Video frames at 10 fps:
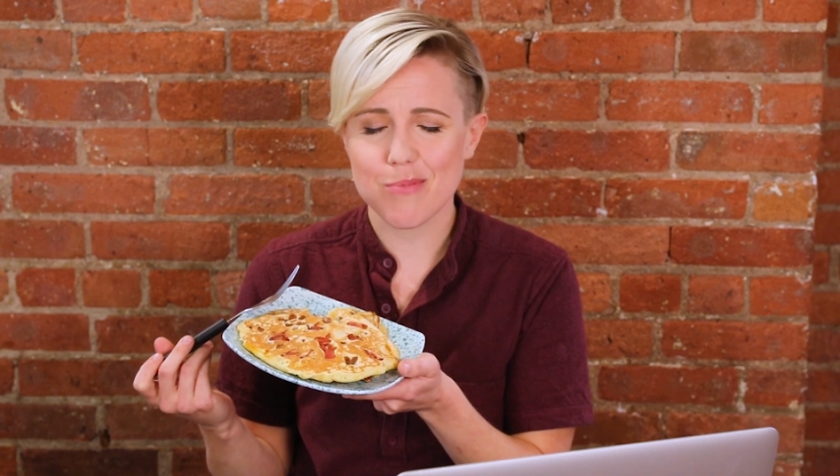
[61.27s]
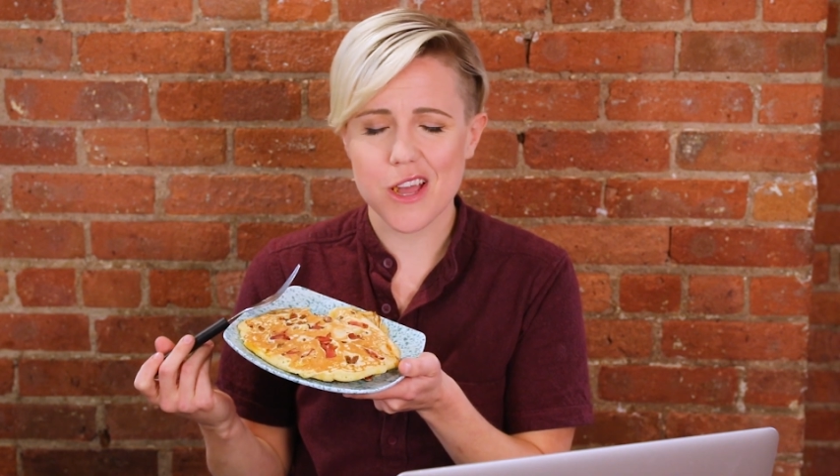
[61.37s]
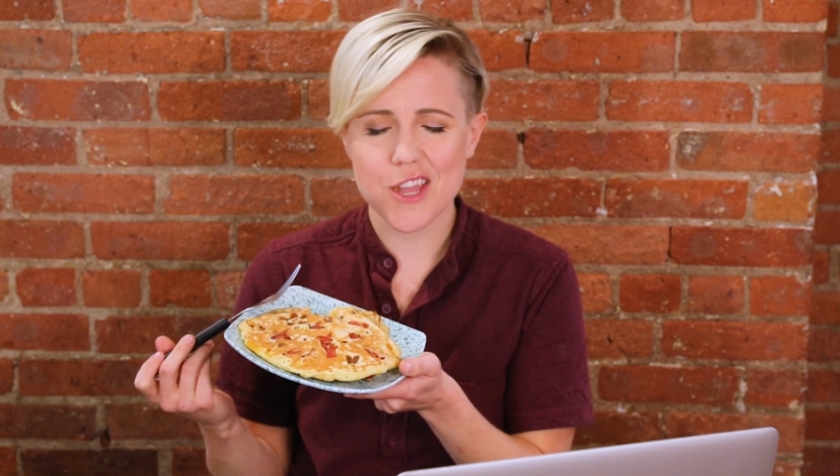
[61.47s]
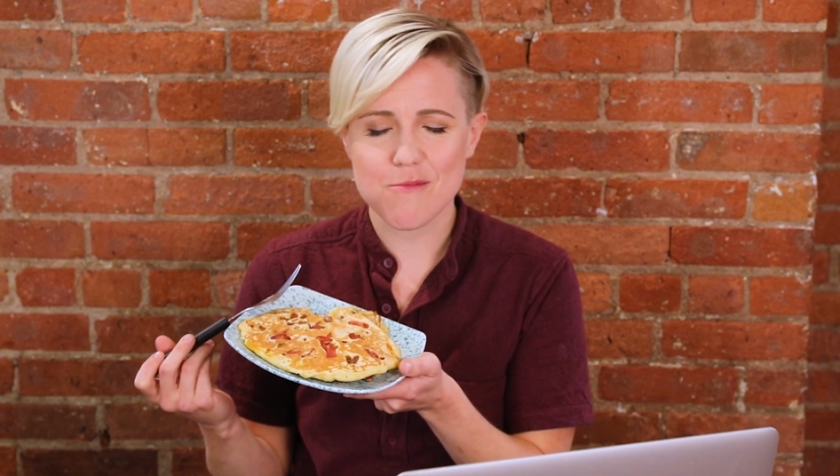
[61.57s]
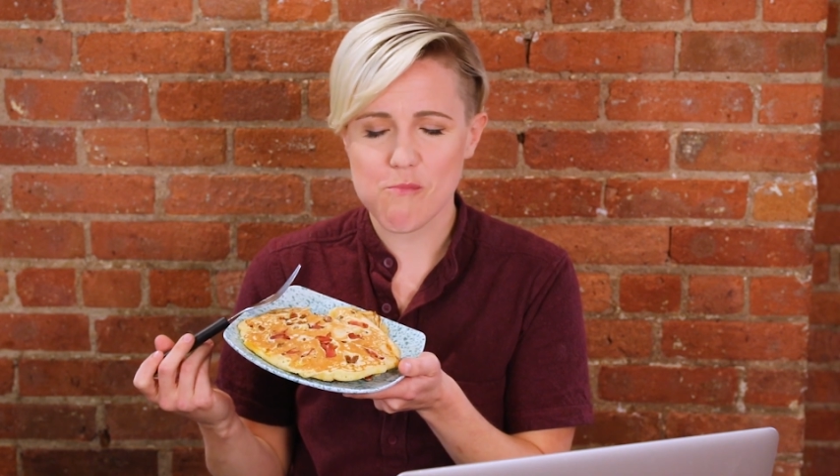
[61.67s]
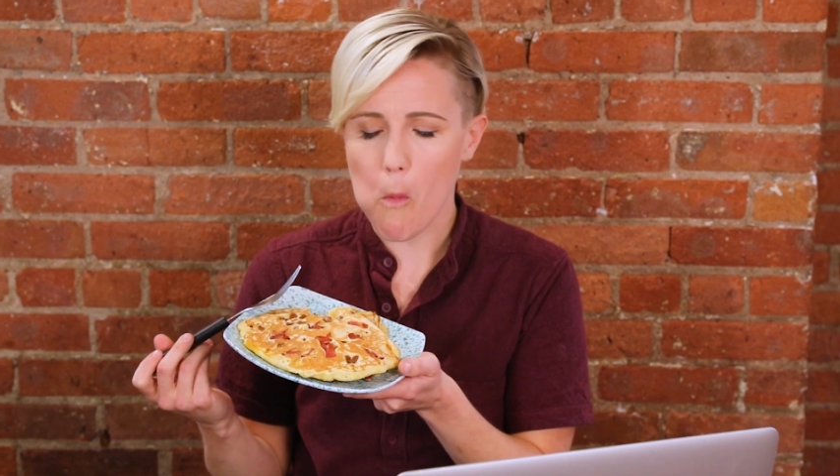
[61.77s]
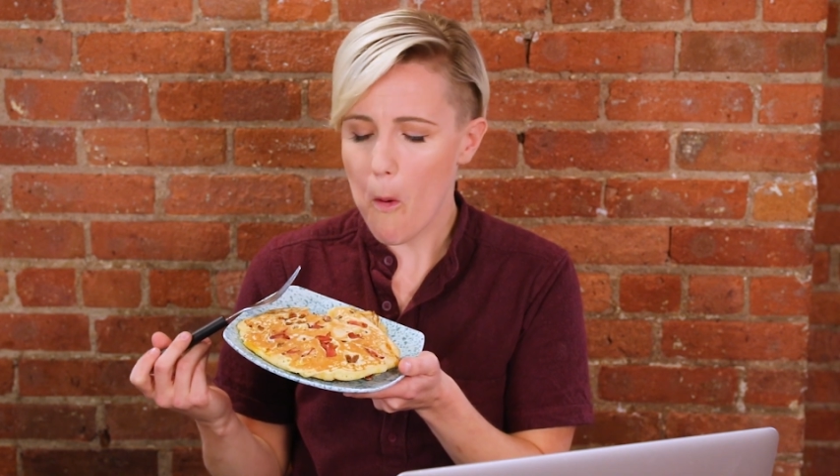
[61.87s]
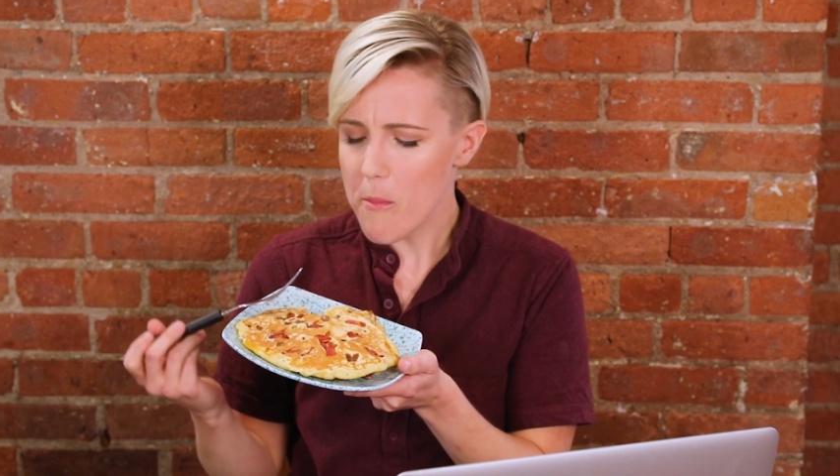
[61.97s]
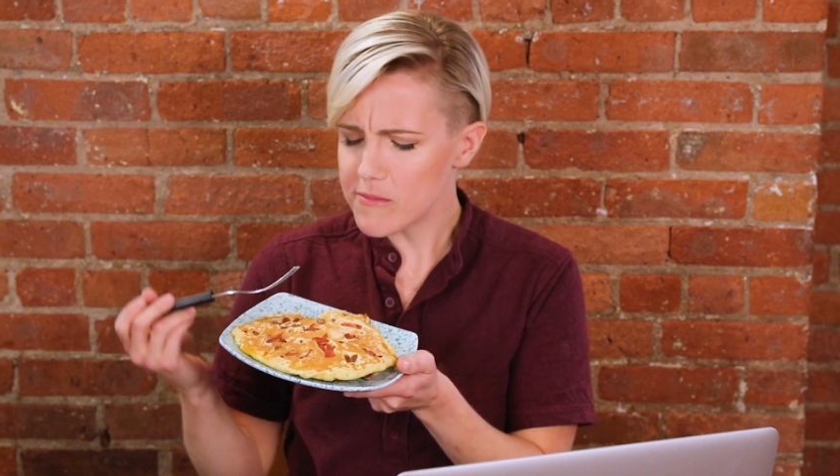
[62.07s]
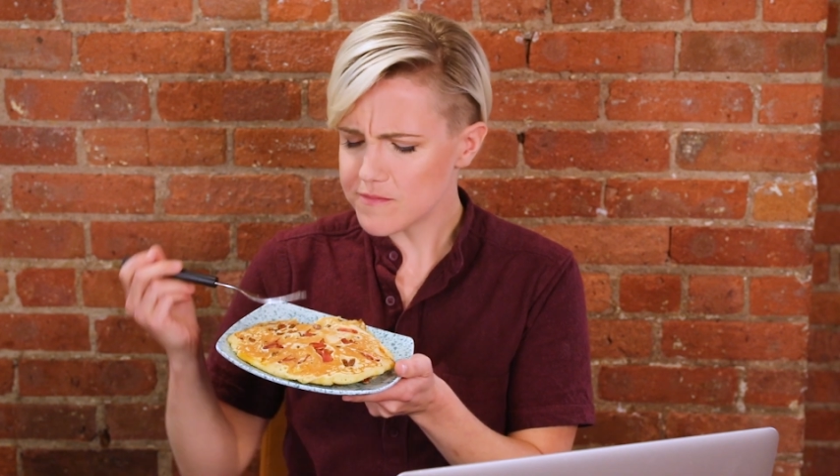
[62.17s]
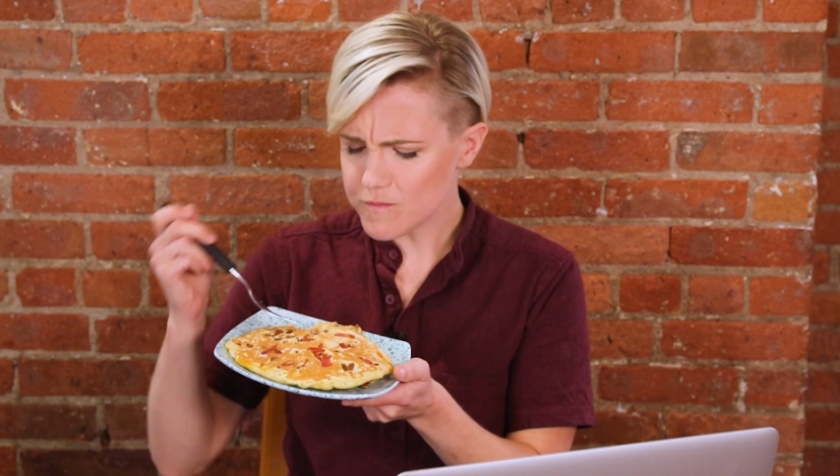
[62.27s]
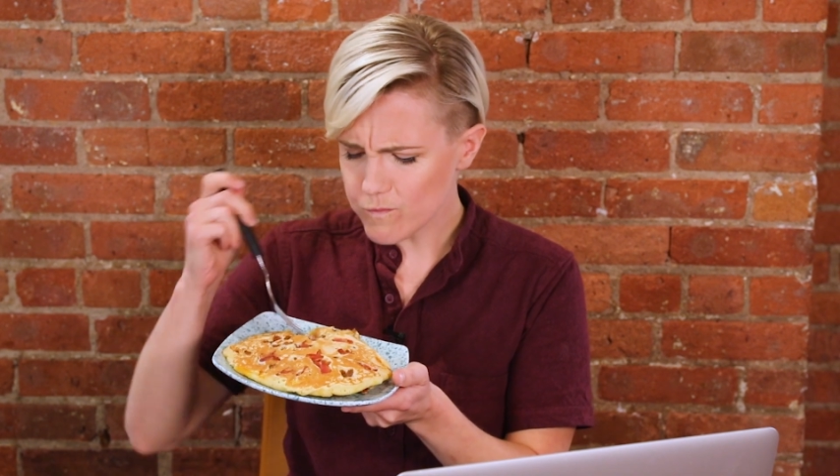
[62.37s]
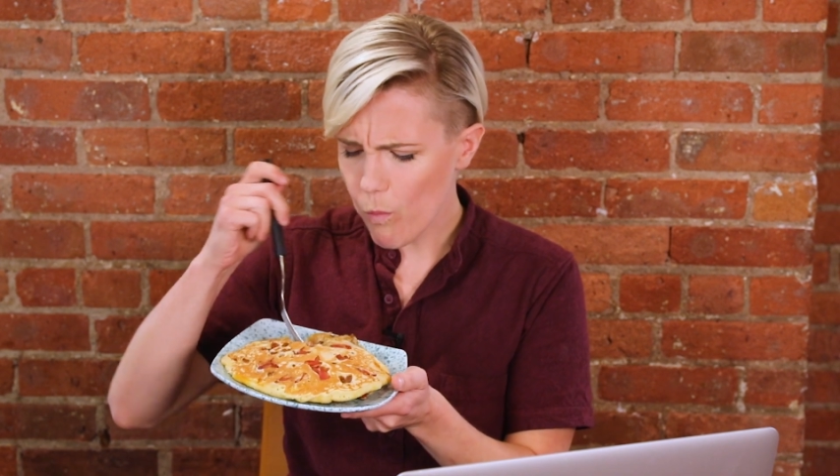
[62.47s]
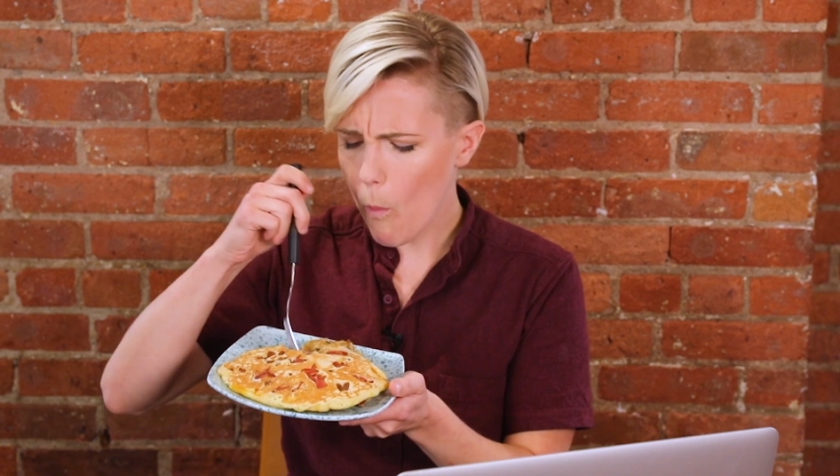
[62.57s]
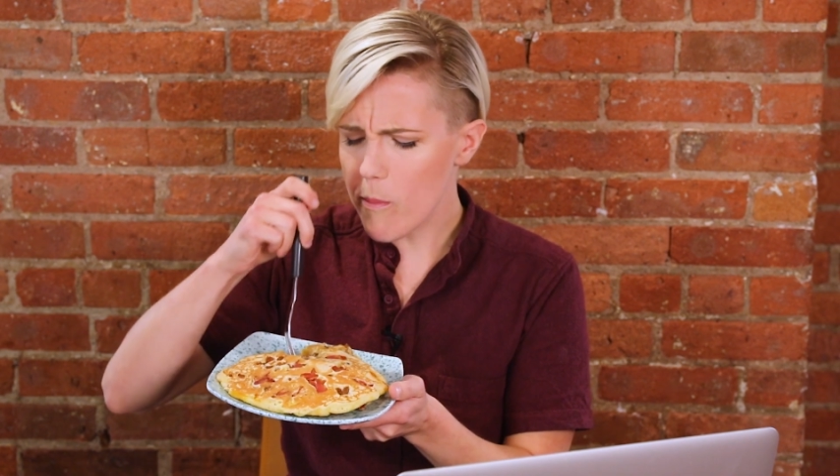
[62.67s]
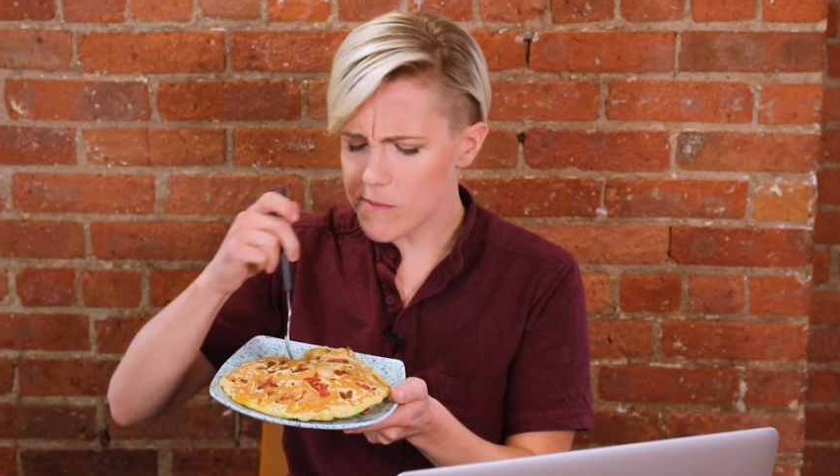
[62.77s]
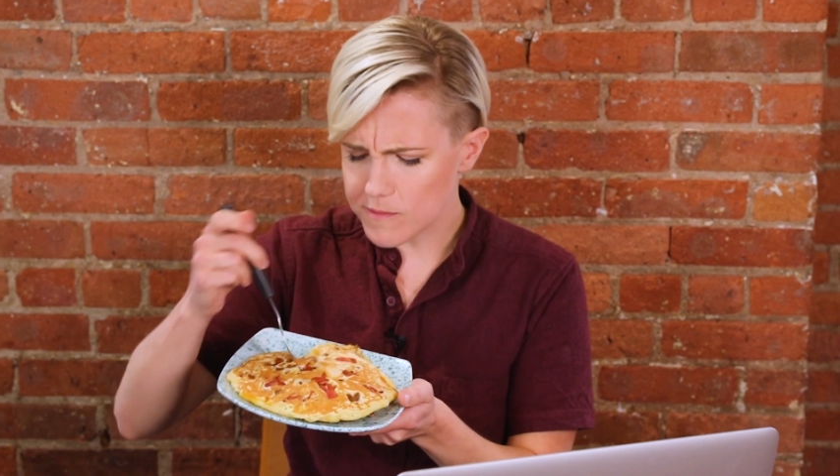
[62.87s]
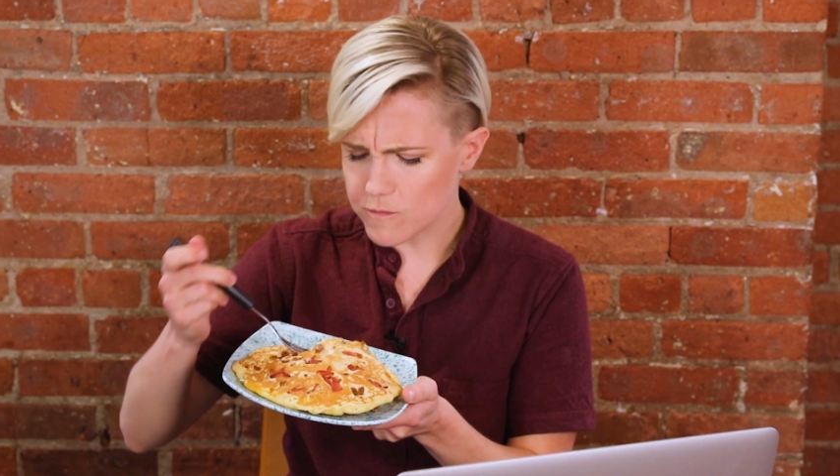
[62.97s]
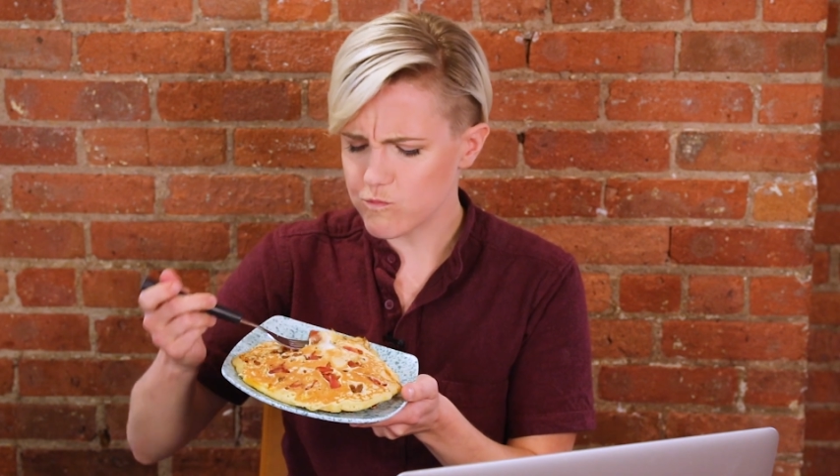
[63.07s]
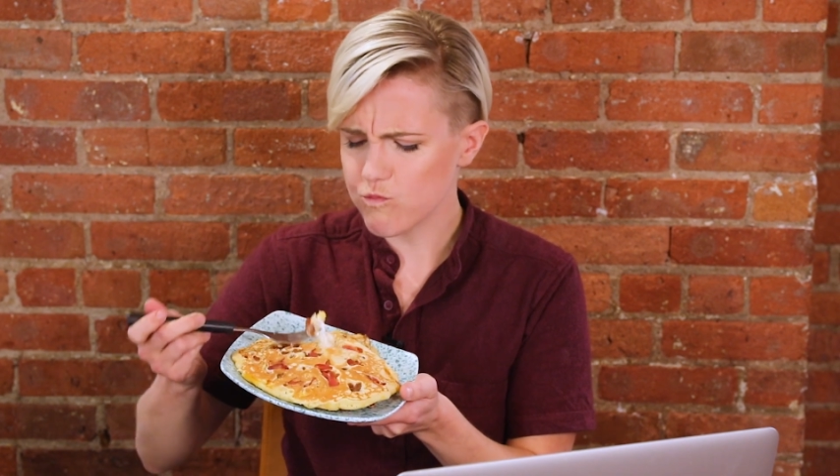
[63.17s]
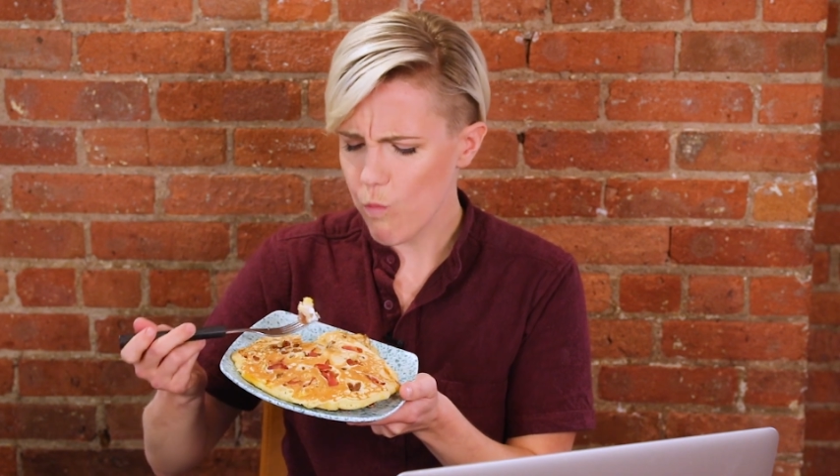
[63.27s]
bite. Mmm.